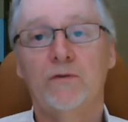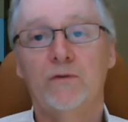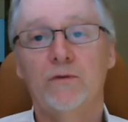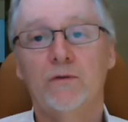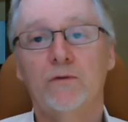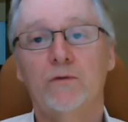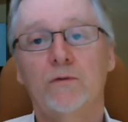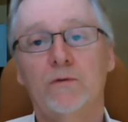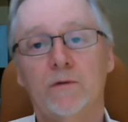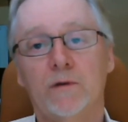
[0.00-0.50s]

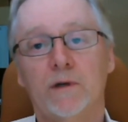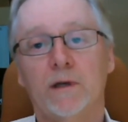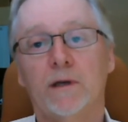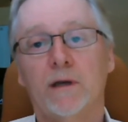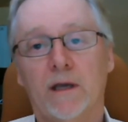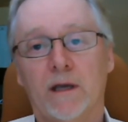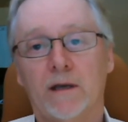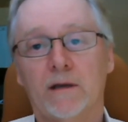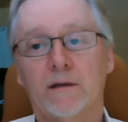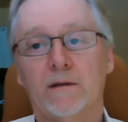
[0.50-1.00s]
to
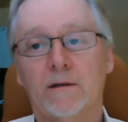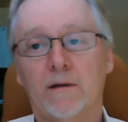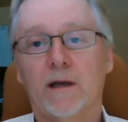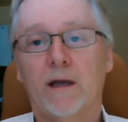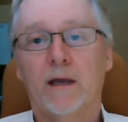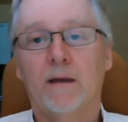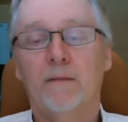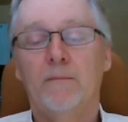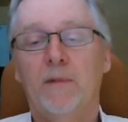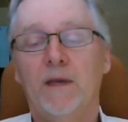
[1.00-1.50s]

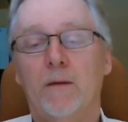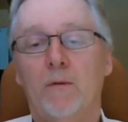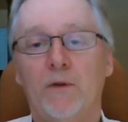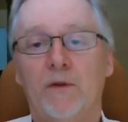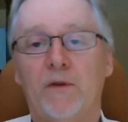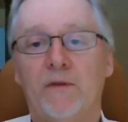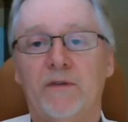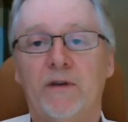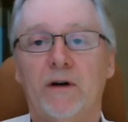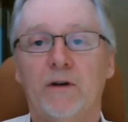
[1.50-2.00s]
be able
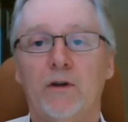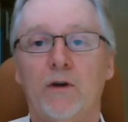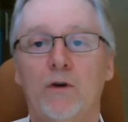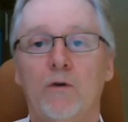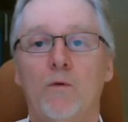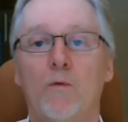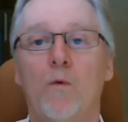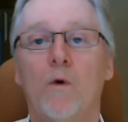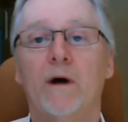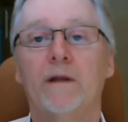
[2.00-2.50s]
to tell you
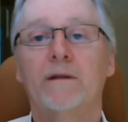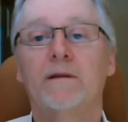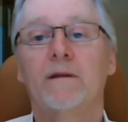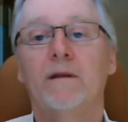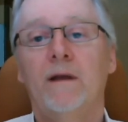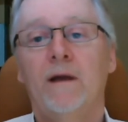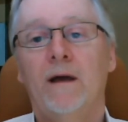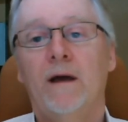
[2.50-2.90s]
what